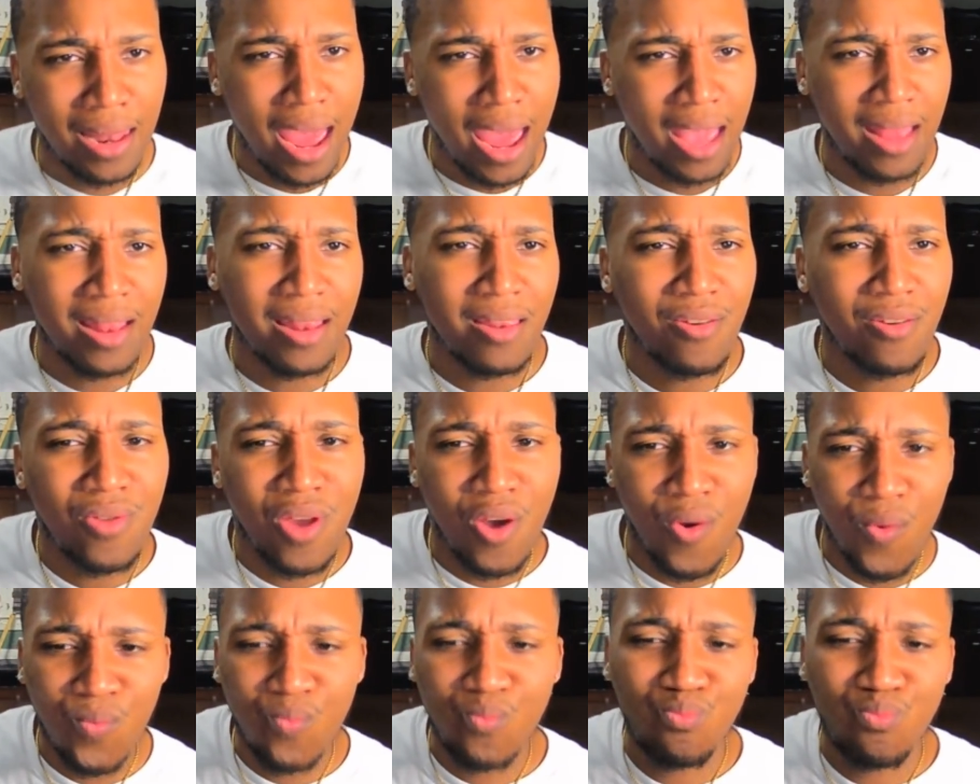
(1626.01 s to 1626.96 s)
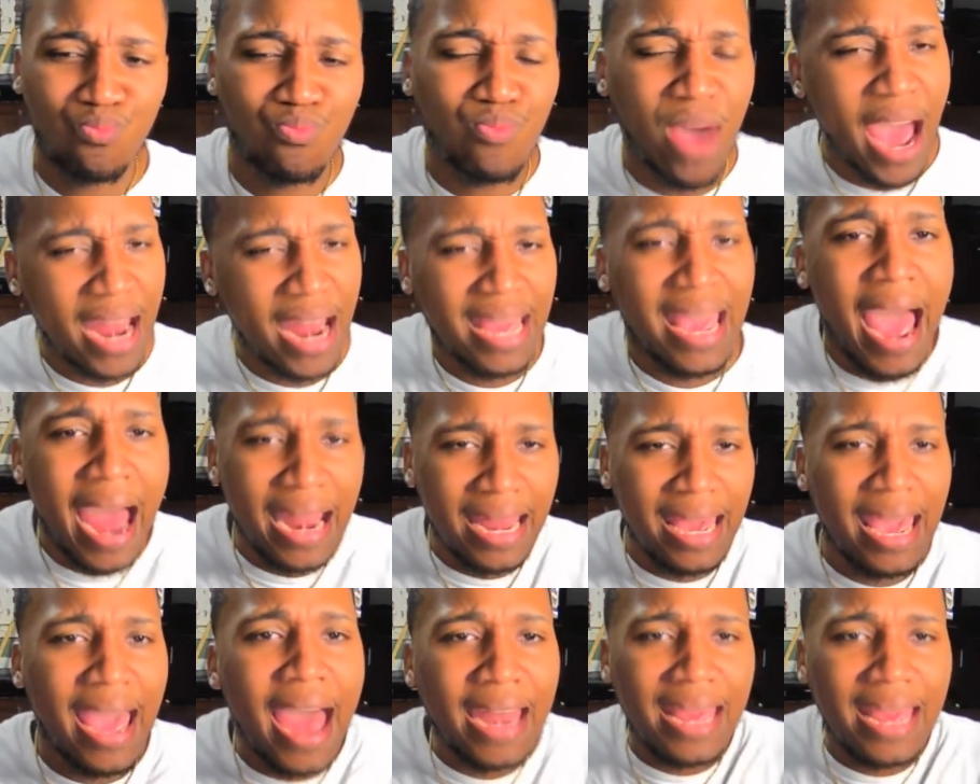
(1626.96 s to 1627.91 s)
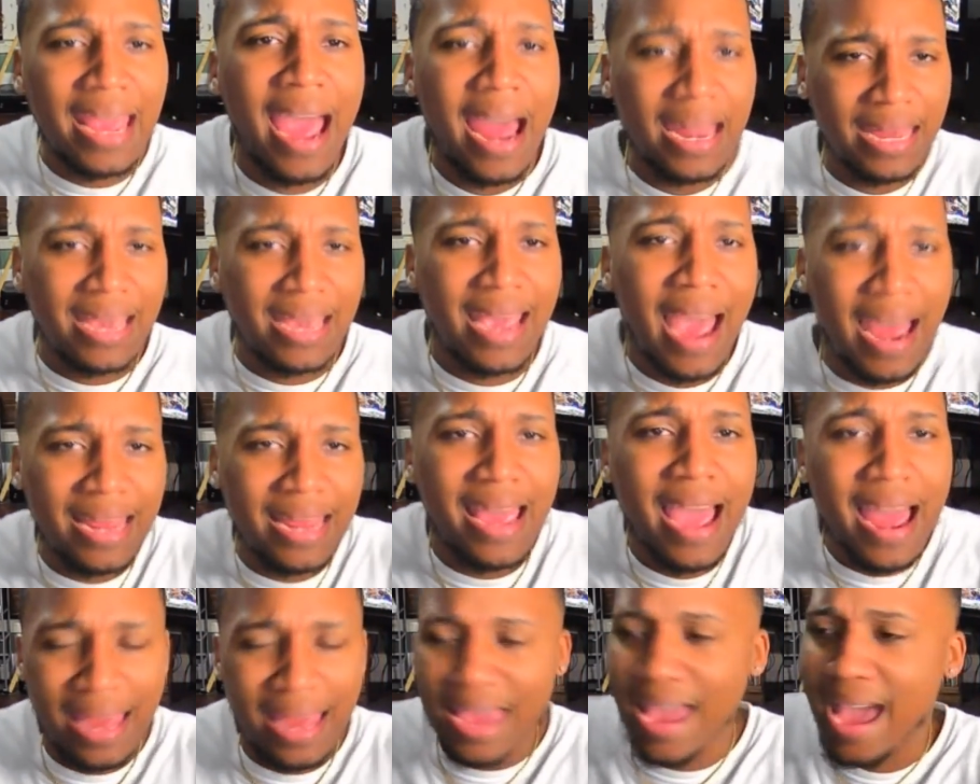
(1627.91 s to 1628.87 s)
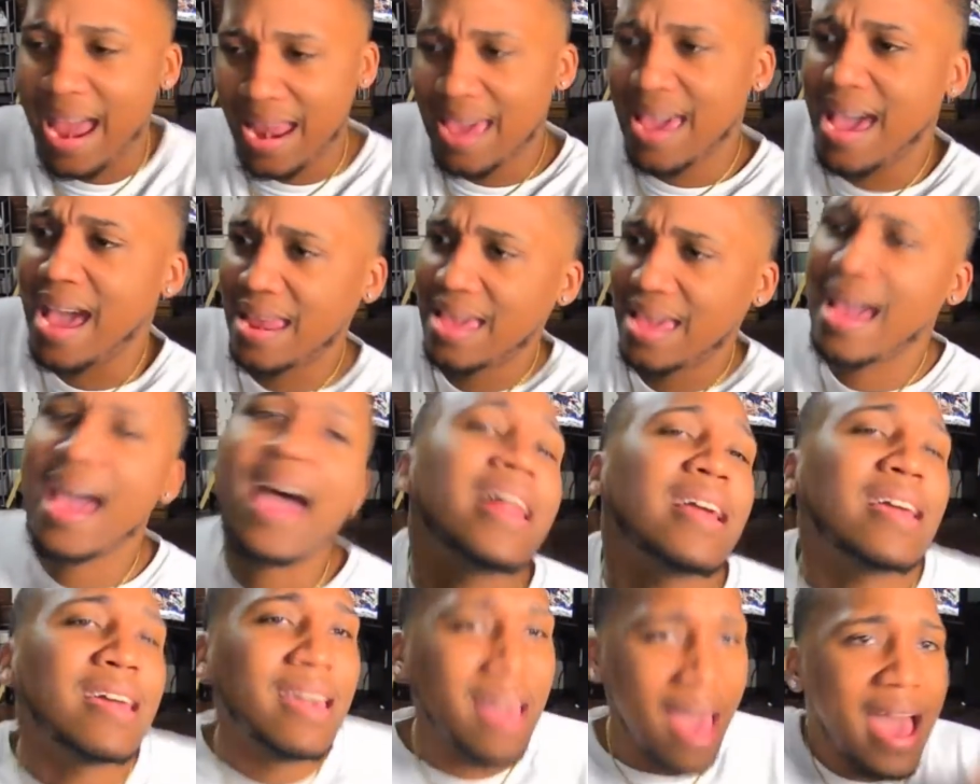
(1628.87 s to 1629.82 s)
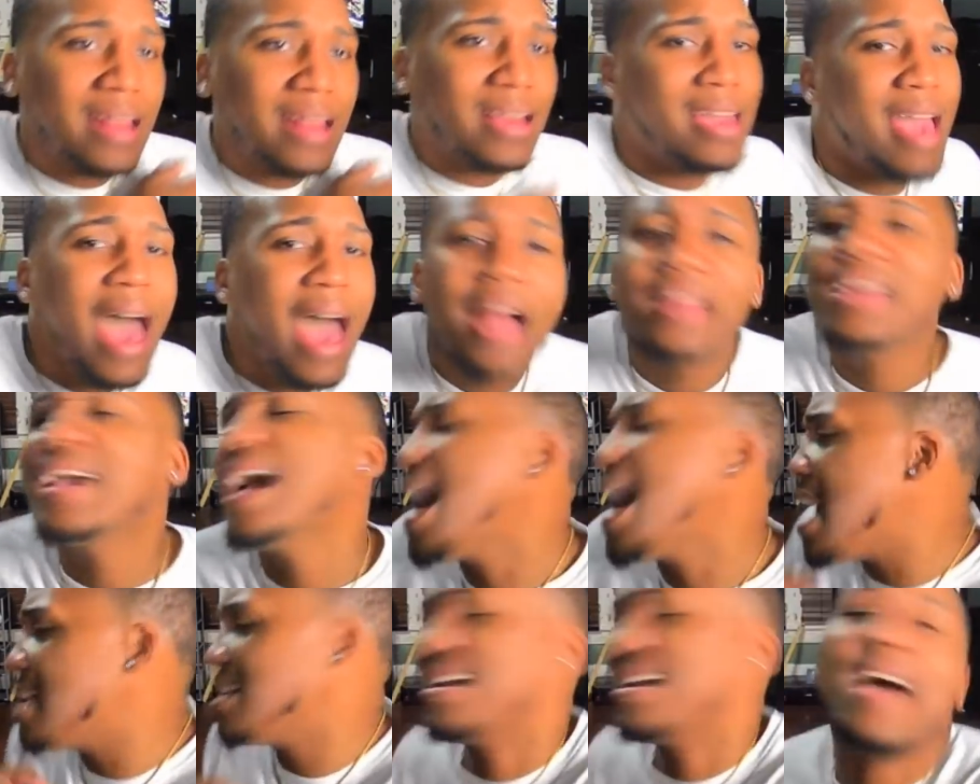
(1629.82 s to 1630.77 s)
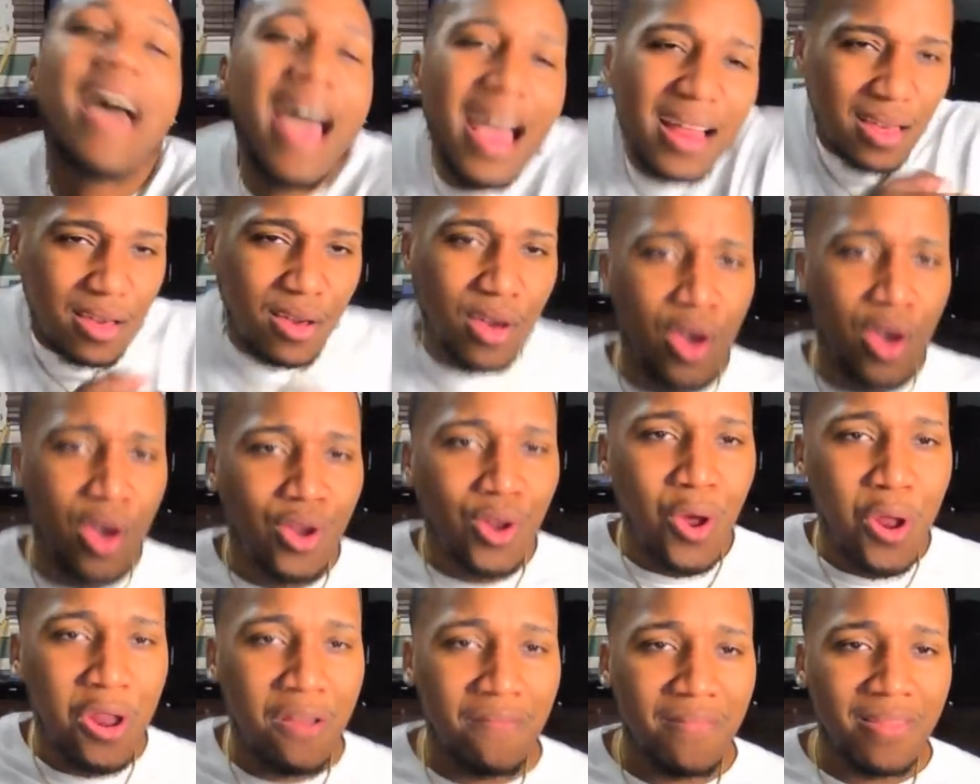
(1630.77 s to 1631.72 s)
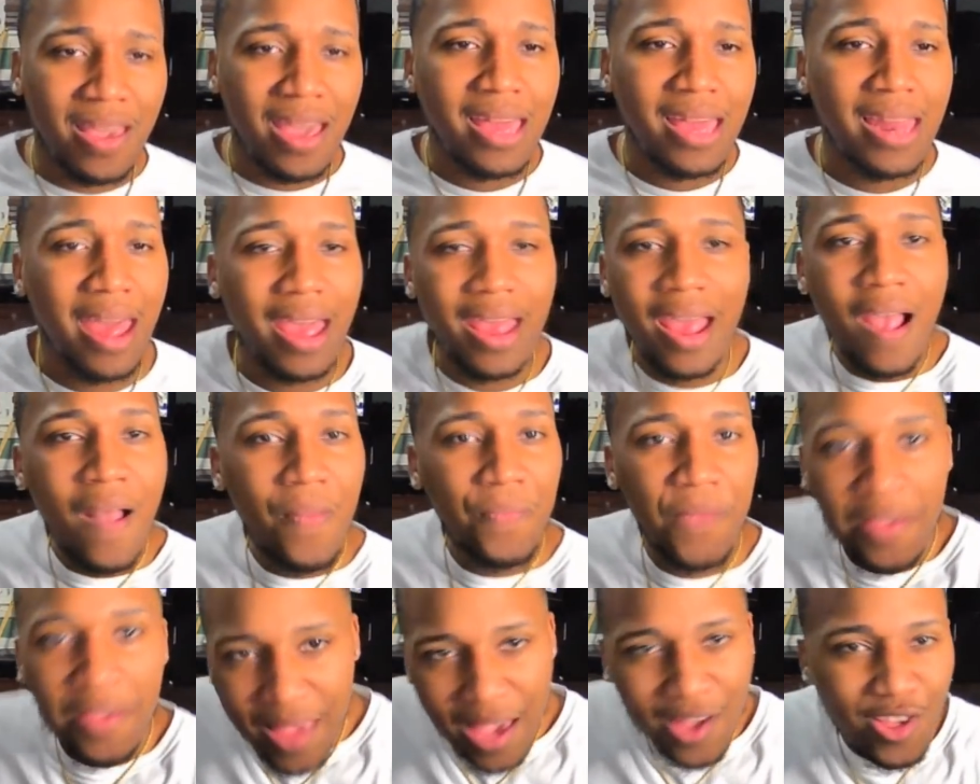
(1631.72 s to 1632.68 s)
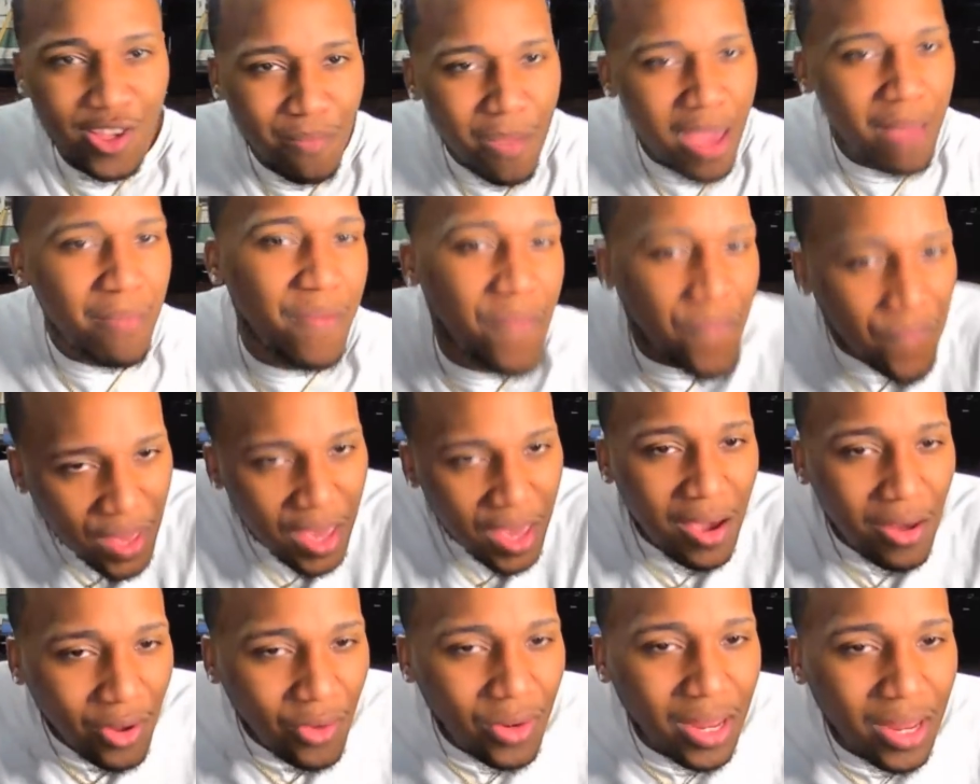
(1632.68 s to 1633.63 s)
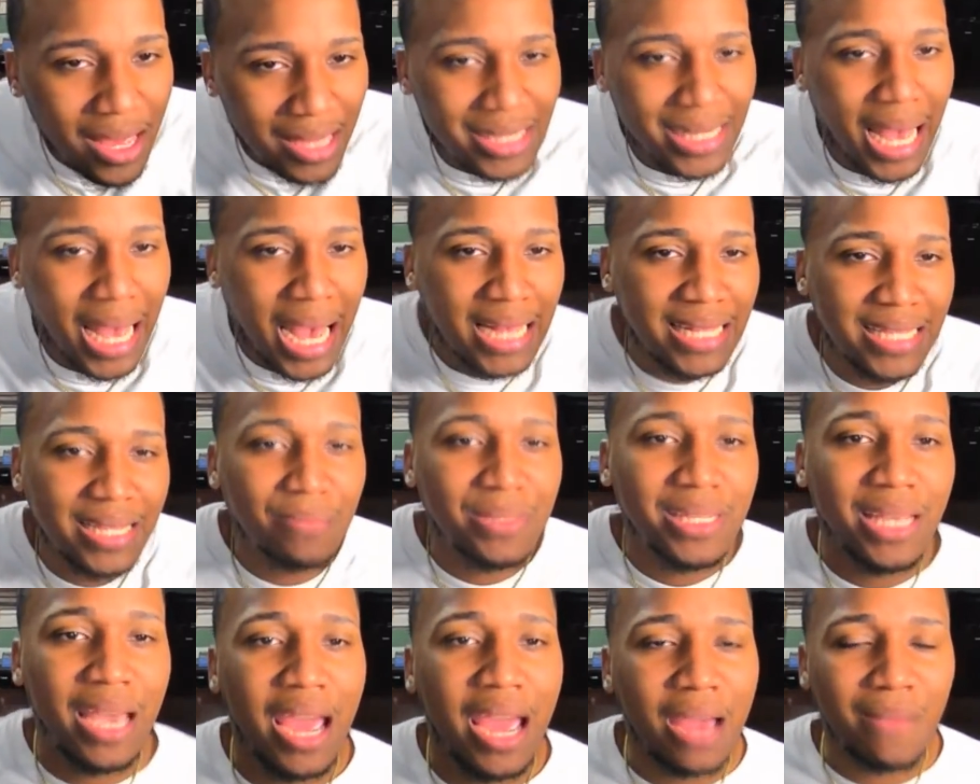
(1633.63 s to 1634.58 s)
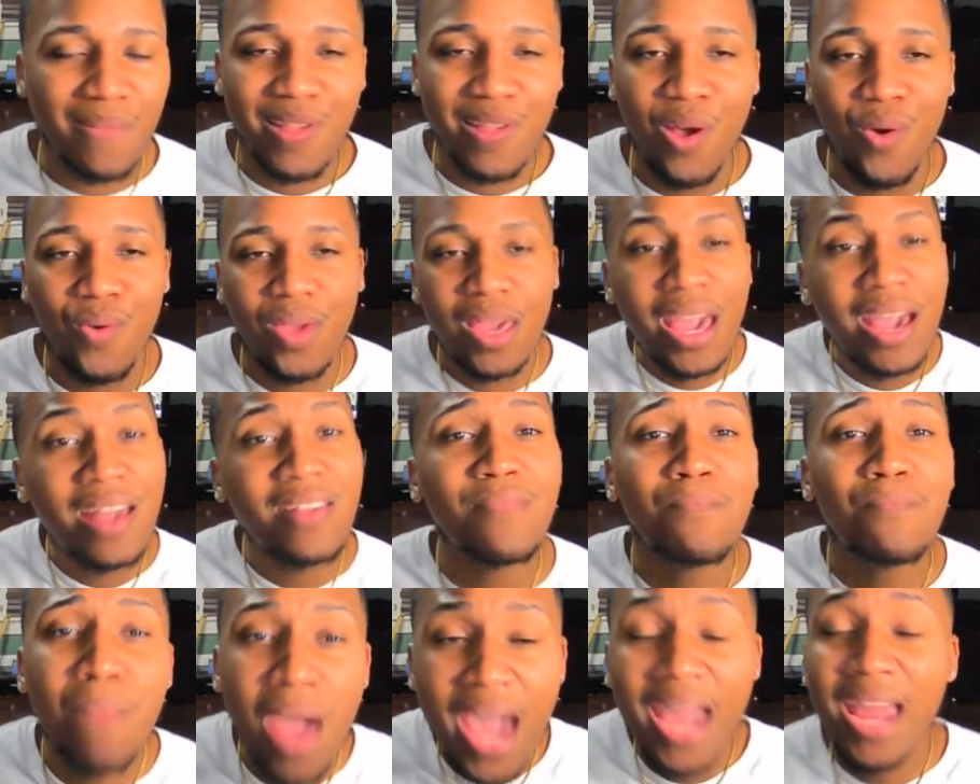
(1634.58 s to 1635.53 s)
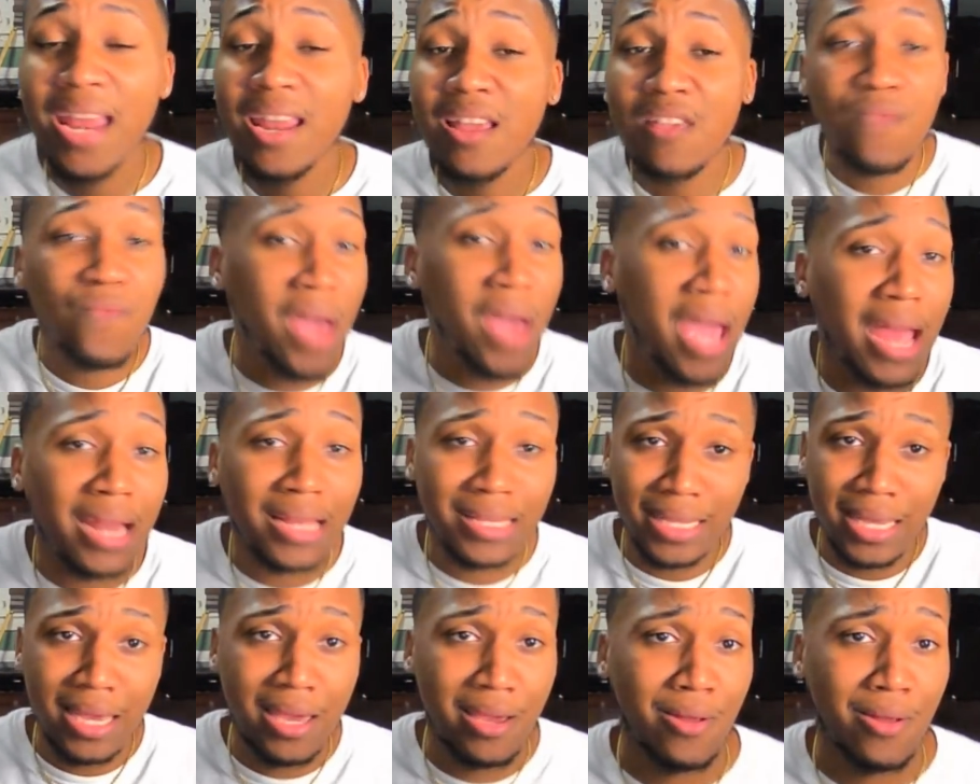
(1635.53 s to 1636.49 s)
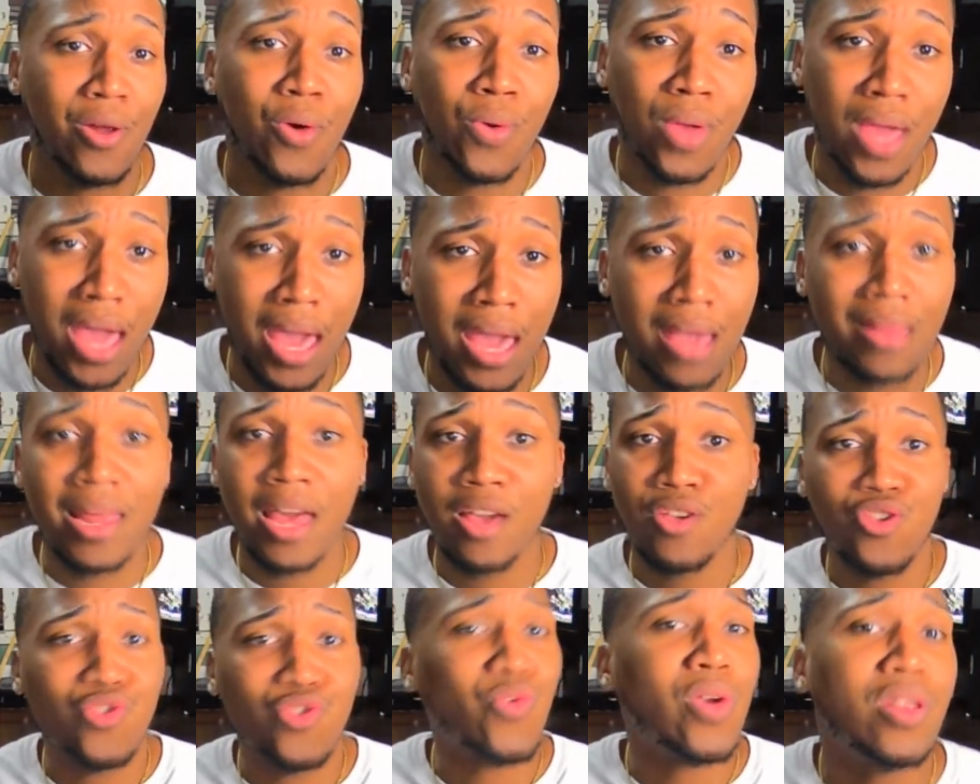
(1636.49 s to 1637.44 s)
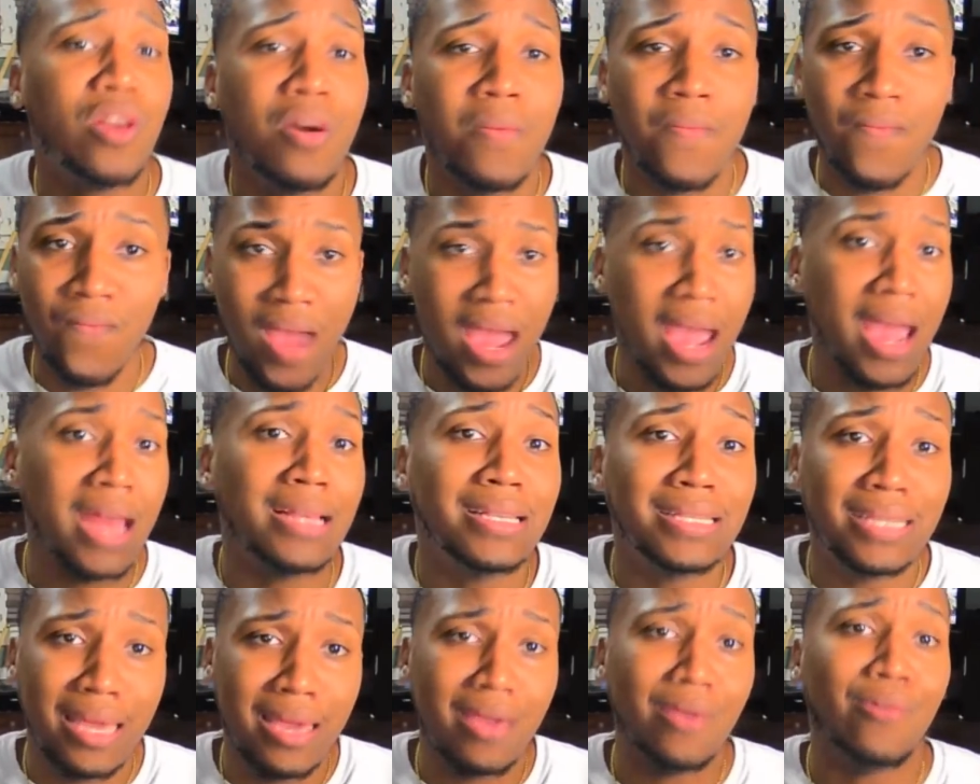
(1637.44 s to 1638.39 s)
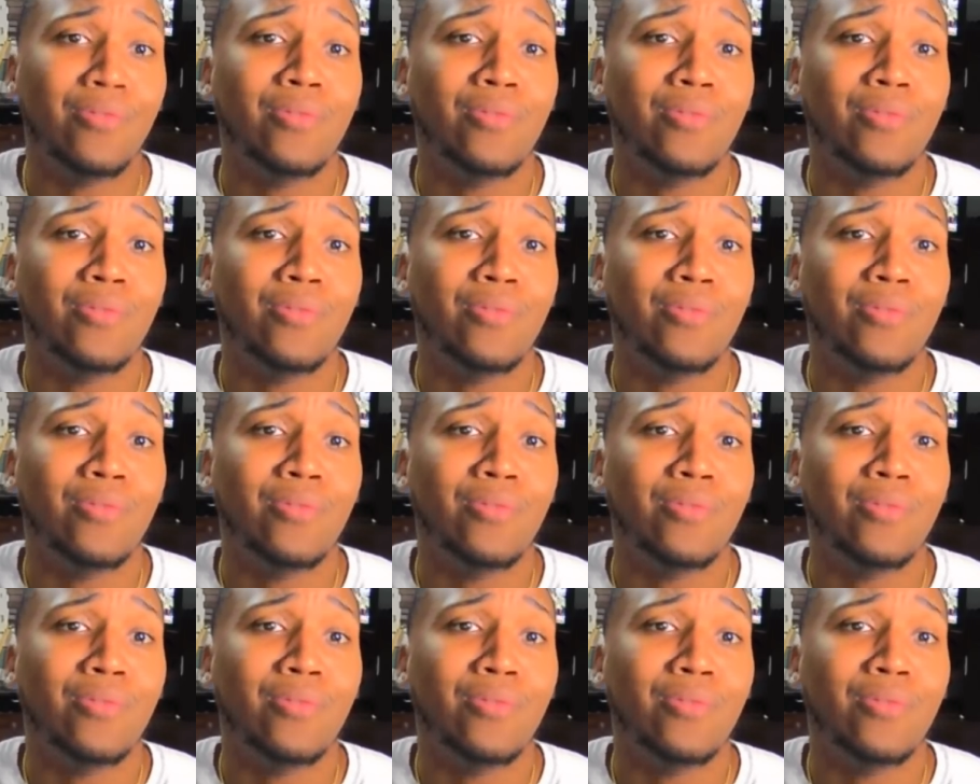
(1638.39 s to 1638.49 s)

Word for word: Like, you know, body, yada, yada, yada, yada, yada, yada, yada, yada, yada, yada, yada, yada. You know what I'm saying? Like that's how she make me feel on the inside sometimes. So yes, Megan is fine as hell. Okay, like straight up fine as hell.